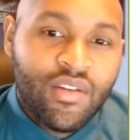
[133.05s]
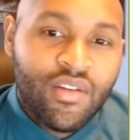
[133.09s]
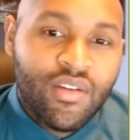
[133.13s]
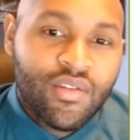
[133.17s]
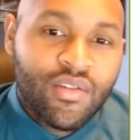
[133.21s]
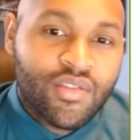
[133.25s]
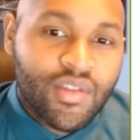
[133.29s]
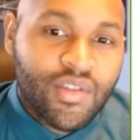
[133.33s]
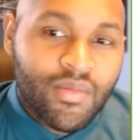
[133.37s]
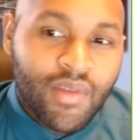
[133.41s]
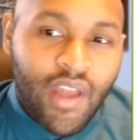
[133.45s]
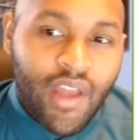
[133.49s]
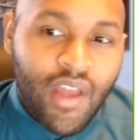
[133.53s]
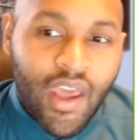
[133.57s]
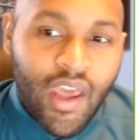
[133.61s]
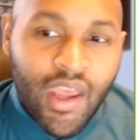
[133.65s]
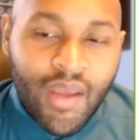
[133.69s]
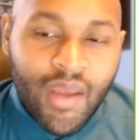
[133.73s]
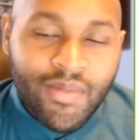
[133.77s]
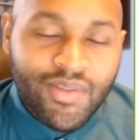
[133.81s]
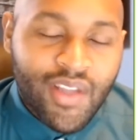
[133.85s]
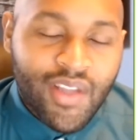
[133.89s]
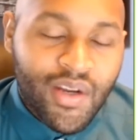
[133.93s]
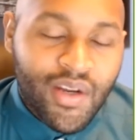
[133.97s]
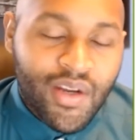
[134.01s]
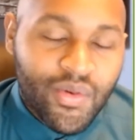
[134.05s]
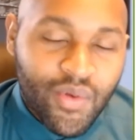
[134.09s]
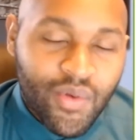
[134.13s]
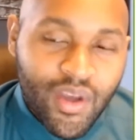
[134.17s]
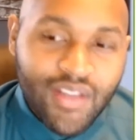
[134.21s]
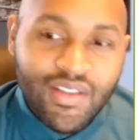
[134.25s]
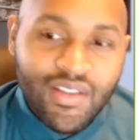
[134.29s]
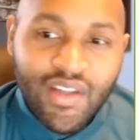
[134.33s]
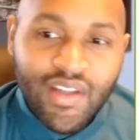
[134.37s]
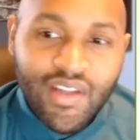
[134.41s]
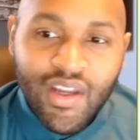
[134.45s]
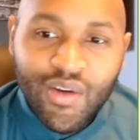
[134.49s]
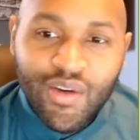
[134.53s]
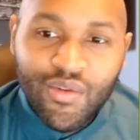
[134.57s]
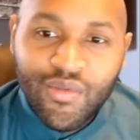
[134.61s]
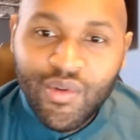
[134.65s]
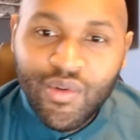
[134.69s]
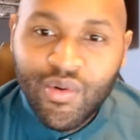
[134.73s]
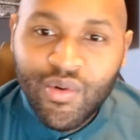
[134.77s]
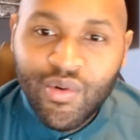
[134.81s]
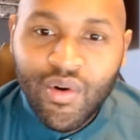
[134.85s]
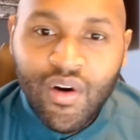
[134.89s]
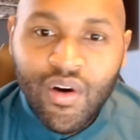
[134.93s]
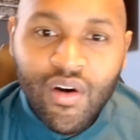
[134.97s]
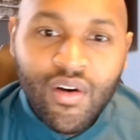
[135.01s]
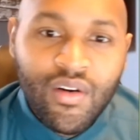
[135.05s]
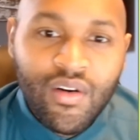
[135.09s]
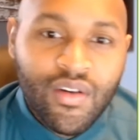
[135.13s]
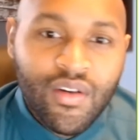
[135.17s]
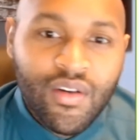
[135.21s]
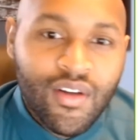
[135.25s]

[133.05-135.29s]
some names that resonate with you all.